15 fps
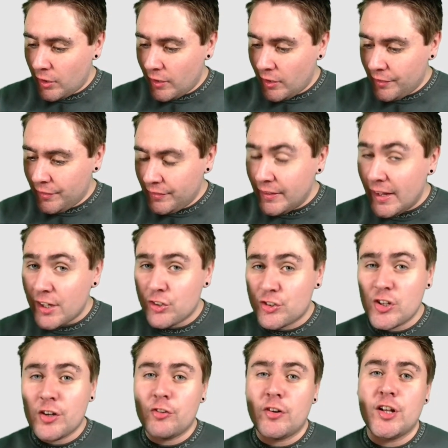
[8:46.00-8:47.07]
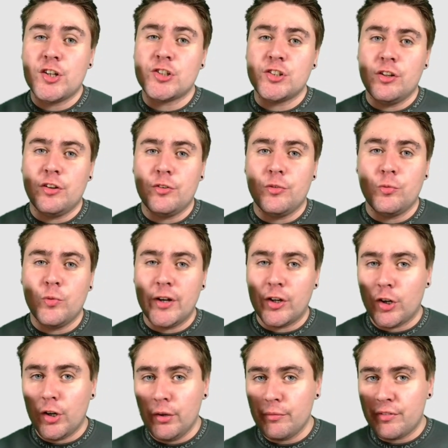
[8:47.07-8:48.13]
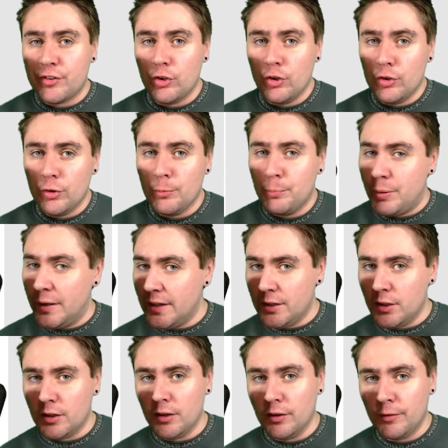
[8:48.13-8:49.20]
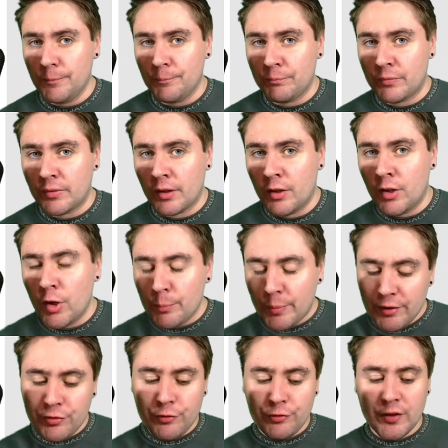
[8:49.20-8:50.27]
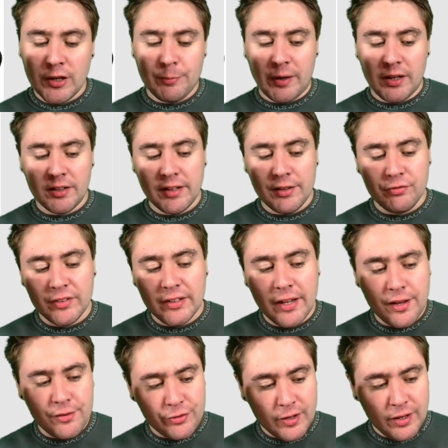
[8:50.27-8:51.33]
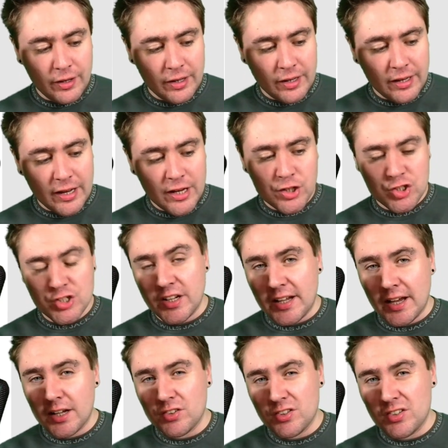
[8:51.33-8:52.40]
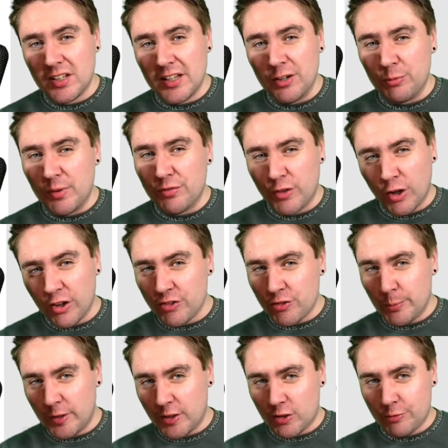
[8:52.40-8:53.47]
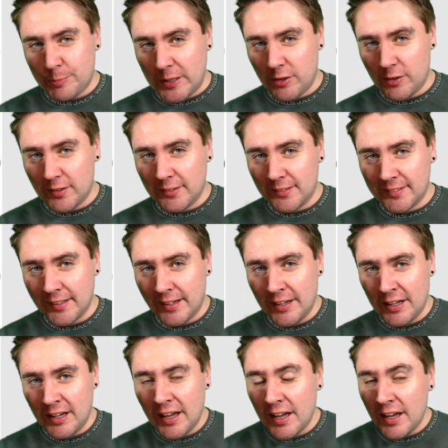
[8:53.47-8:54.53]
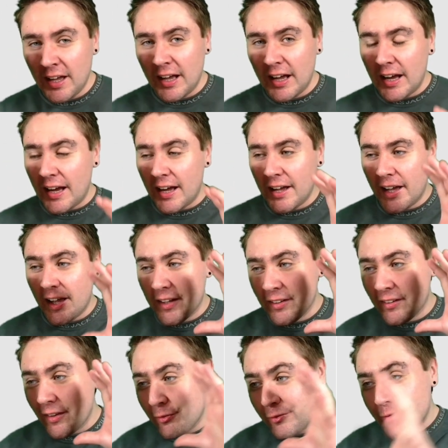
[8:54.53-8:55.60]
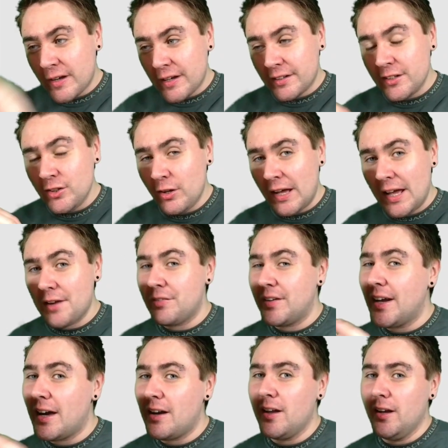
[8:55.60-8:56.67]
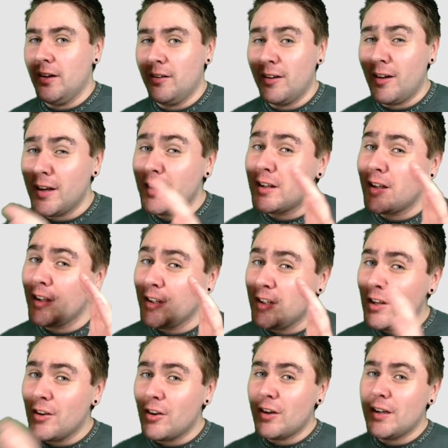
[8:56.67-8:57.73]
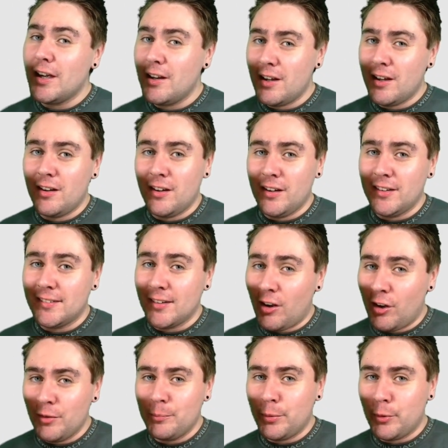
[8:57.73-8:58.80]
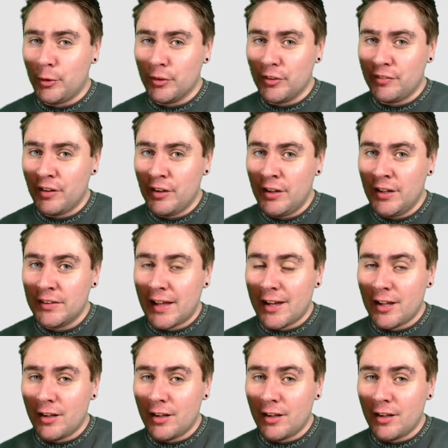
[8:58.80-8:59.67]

next generational when it comes to P R. But if you think about it, they've never actually had to deal with customer experience. And the fact that you have an ally like United Airlines on board that will